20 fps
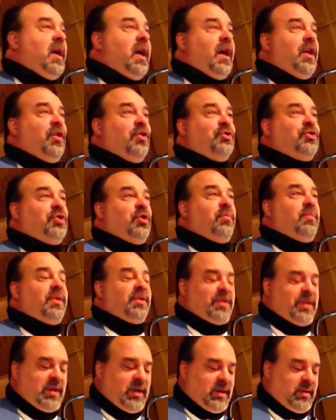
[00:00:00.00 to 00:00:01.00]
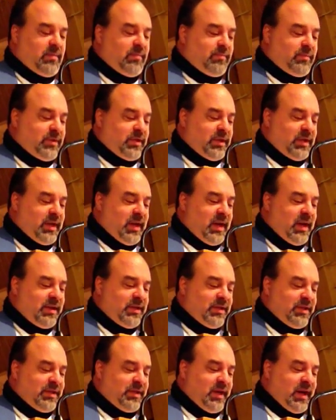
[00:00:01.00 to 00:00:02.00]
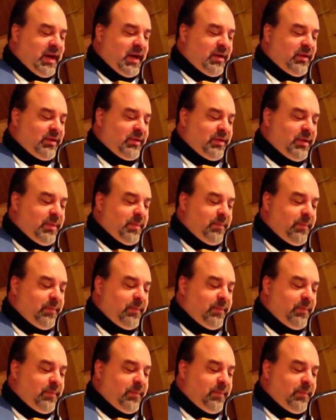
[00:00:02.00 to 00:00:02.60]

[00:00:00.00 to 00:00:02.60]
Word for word: And our sermon theme today is entitled,